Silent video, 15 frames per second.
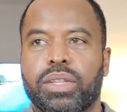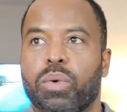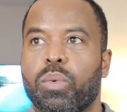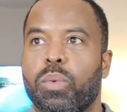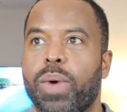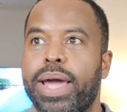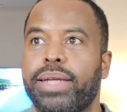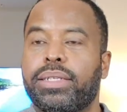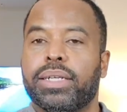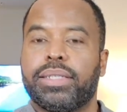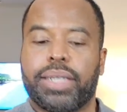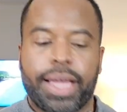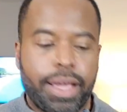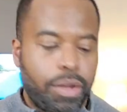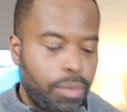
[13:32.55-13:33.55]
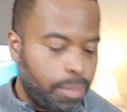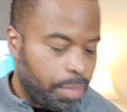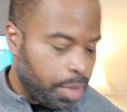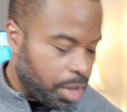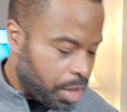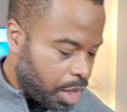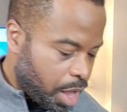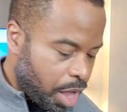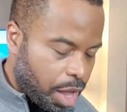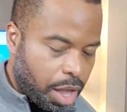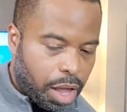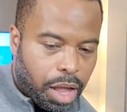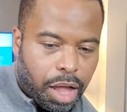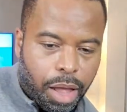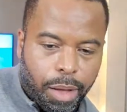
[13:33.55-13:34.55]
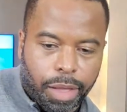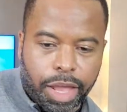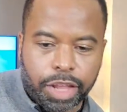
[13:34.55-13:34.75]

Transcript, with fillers: the way to tell uh,